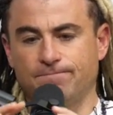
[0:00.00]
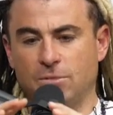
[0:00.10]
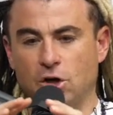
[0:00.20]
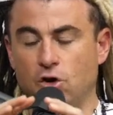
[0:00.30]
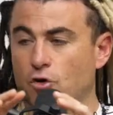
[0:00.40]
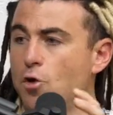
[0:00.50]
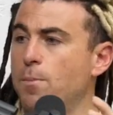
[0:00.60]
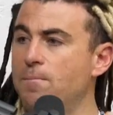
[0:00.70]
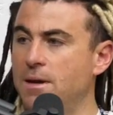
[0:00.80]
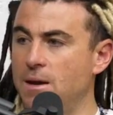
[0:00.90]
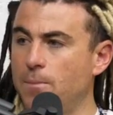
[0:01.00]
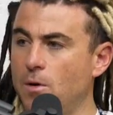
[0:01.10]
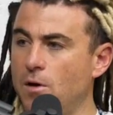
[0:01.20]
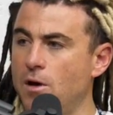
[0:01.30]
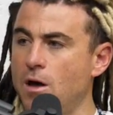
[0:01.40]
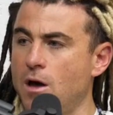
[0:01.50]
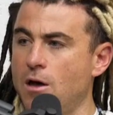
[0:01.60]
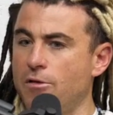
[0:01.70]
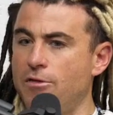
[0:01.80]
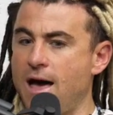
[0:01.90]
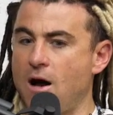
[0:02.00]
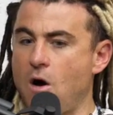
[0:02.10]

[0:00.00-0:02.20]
group of people that